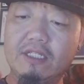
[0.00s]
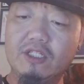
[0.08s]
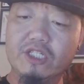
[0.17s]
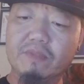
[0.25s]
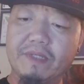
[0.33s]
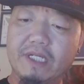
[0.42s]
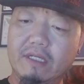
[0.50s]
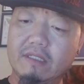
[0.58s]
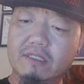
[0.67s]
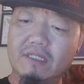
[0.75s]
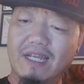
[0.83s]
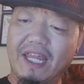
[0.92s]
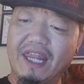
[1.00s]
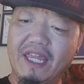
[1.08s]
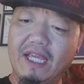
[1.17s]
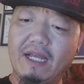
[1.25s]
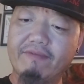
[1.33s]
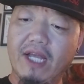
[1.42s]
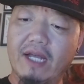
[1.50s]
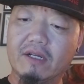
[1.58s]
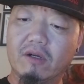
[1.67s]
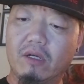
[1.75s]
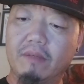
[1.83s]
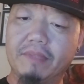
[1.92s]
just because I think I've got
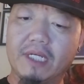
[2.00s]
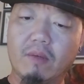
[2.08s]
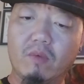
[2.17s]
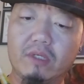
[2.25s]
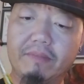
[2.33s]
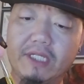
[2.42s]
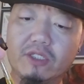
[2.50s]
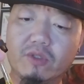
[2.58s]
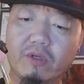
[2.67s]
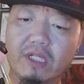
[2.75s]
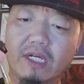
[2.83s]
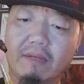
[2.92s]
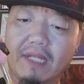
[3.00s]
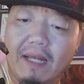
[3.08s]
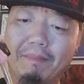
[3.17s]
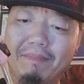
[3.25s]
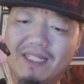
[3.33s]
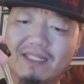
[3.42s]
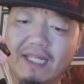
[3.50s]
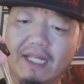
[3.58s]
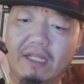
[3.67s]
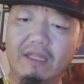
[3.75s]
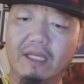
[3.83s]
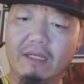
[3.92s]
it all, but I want to make sure that I'm not missing
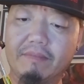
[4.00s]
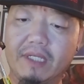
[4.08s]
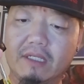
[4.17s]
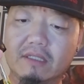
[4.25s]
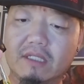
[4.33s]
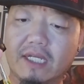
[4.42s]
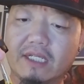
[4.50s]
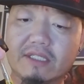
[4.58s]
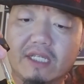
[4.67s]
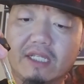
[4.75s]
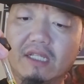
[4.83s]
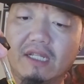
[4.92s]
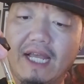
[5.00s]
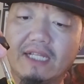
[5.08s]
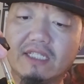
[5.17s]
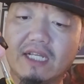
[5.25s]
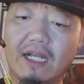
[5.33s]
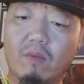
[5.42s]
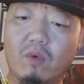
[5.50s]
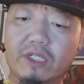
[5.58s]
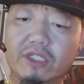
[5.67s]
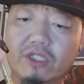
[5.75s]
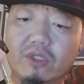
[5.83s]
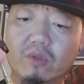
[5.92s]
anything because, like I said, the last thing I want
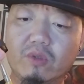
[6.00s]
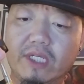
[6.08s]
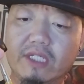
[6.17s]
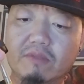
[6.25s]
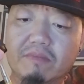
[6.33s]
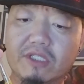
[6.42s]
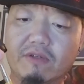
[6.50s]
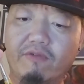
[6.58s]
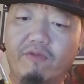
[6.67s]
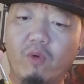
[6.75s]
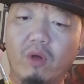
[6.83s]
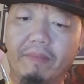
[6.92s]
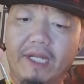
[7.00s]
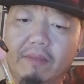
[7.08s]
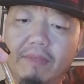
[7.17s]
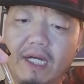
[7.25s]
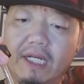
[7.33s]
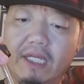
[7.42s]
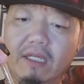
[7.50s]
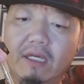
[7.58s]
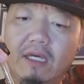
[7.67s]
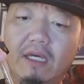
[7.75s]
to do is misinform anybody,